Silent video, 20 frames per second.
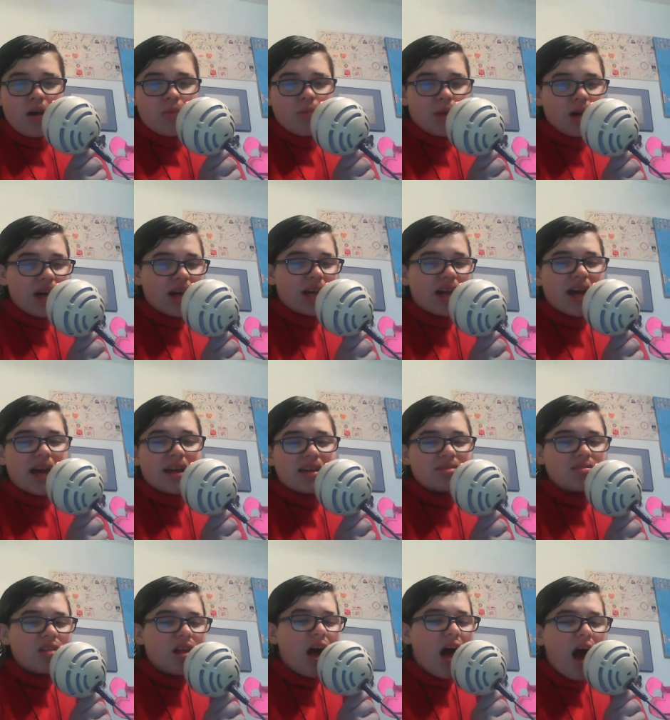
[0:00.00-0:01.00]
But
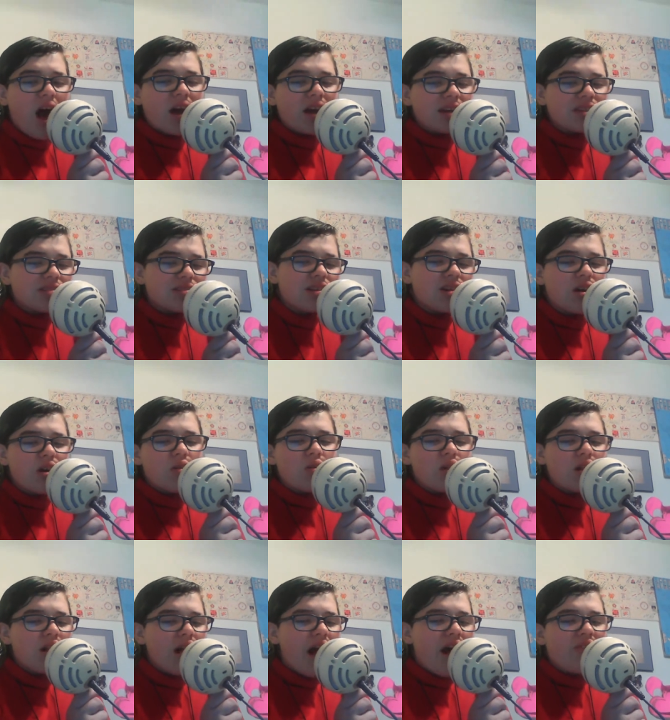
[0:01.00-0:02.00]
as long as you
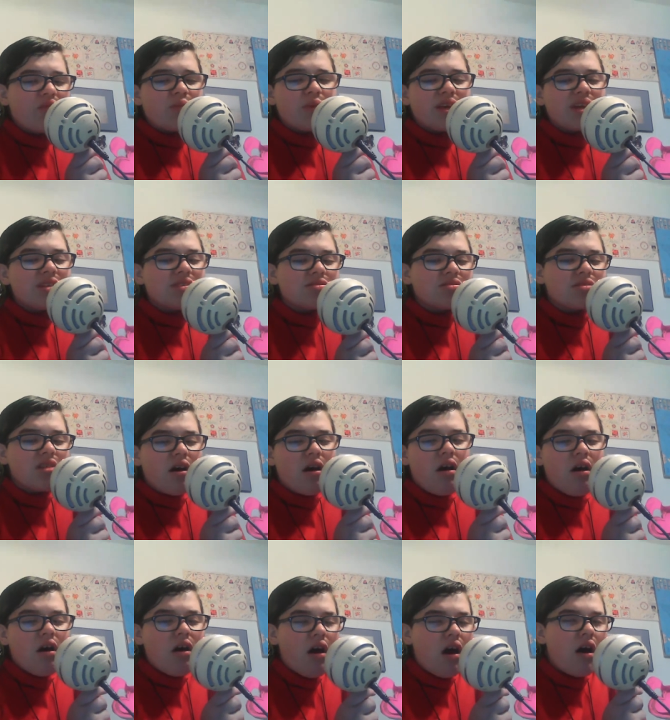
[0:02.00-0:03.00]
love me
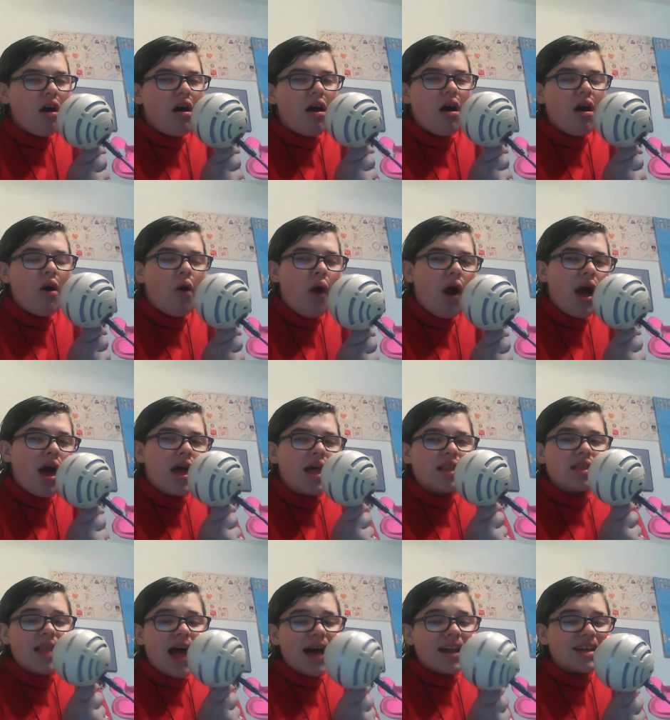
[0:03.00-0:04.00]
so,
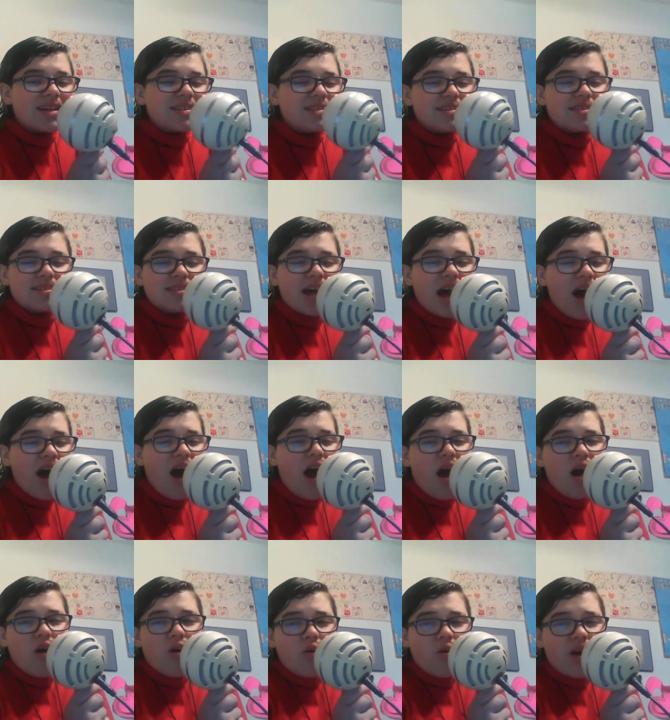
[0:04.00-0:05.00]
let it
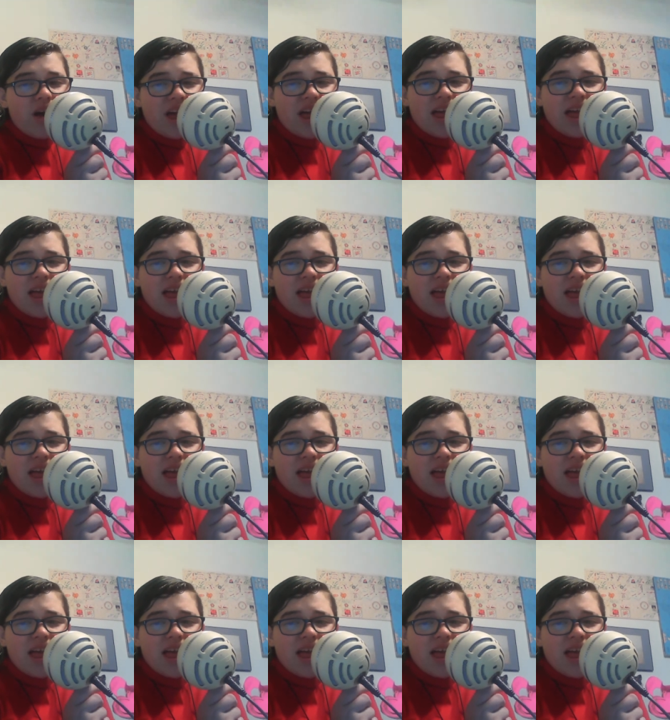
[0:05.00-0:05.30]
snow,